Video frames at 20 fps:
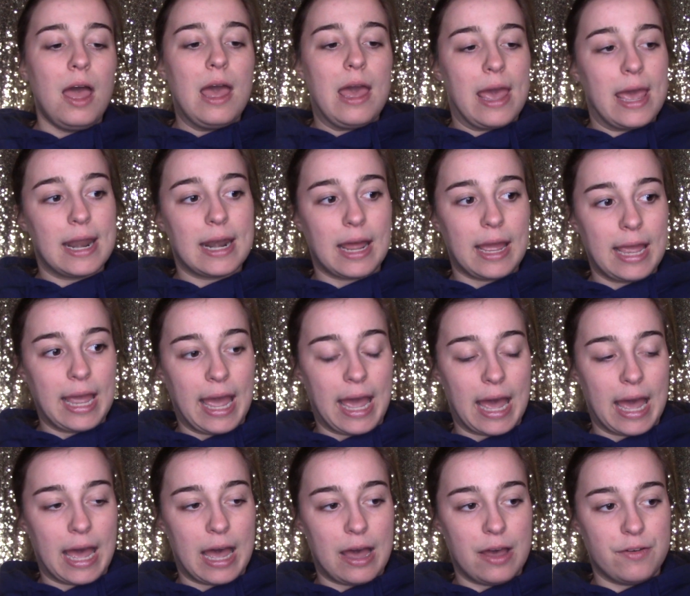And I
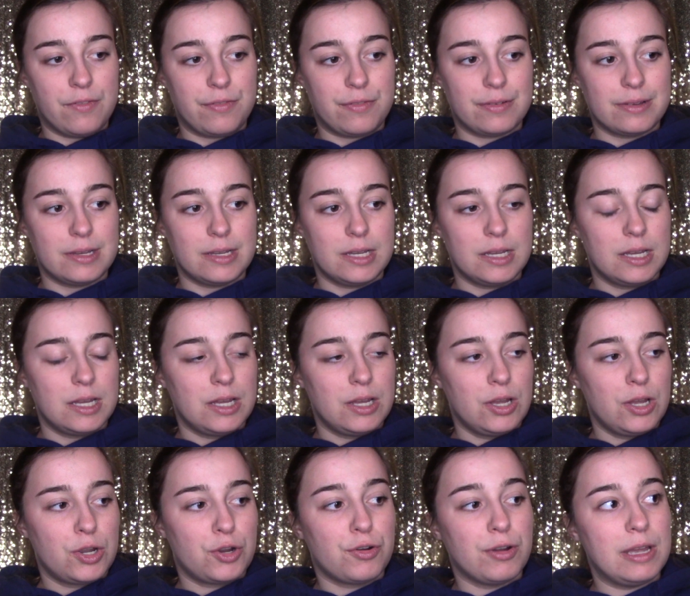have
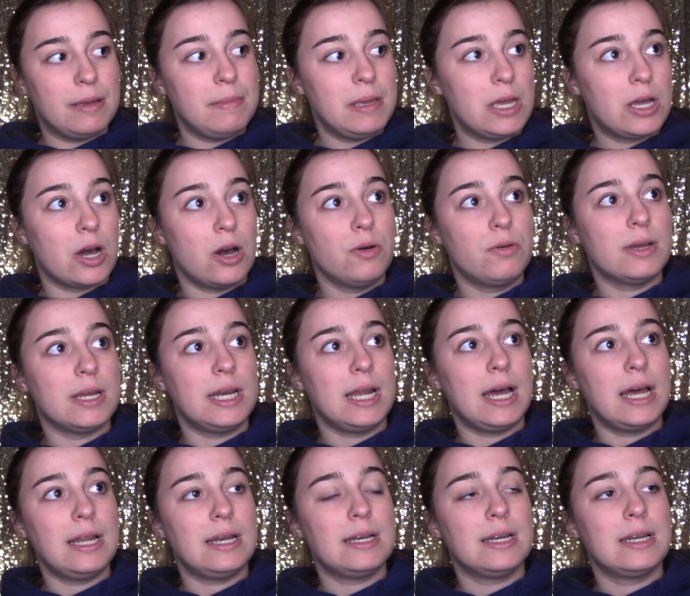creamy
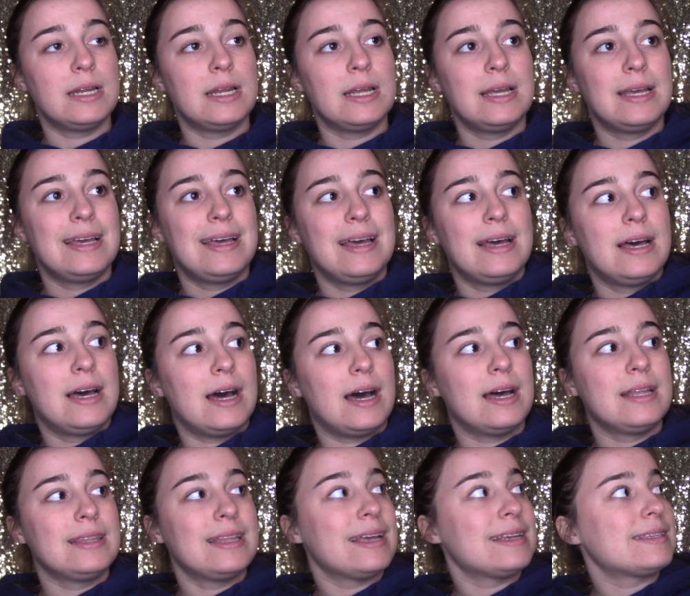coconut,
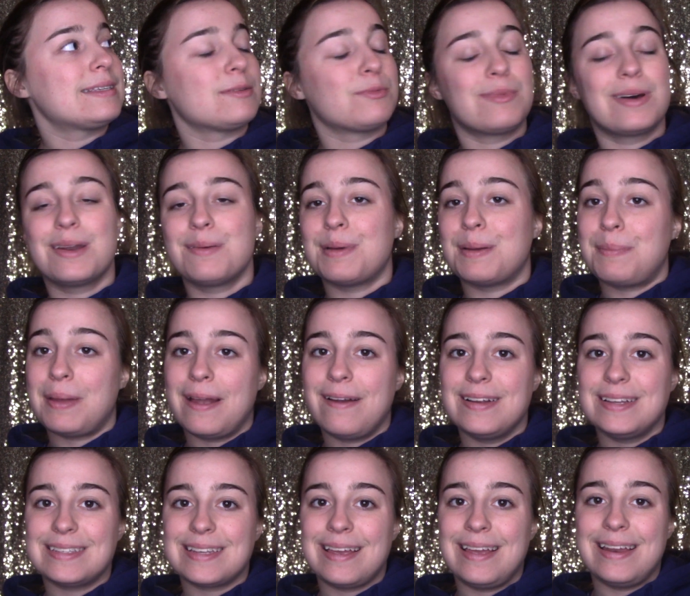unless one of my
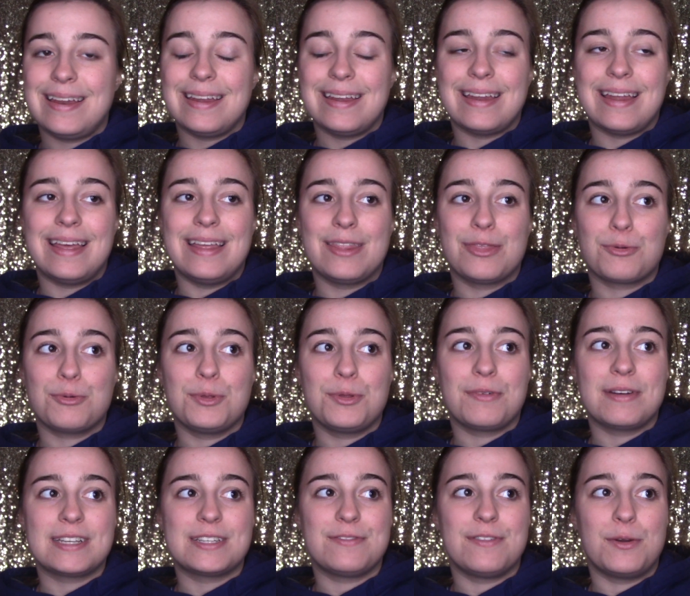parents ate it and threw the
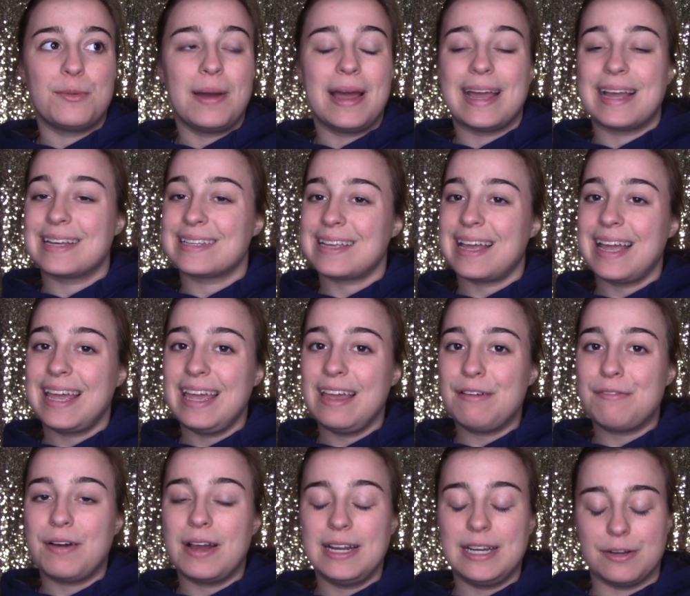rest of it away, because I
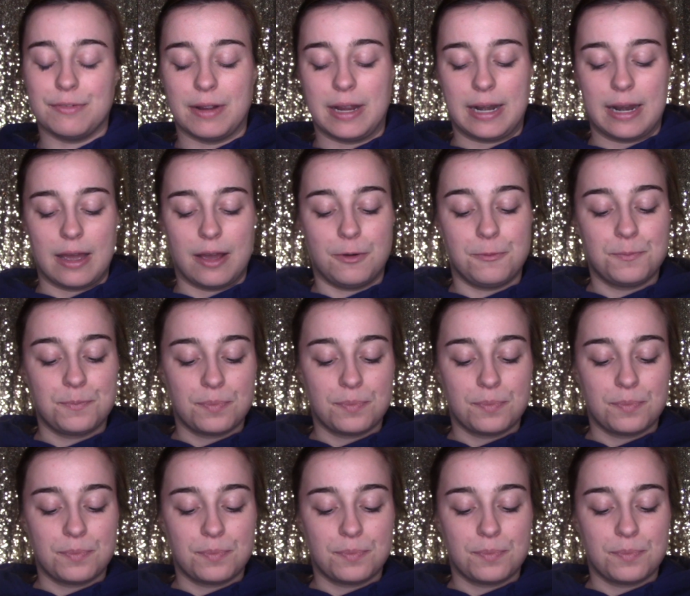can't find it right now.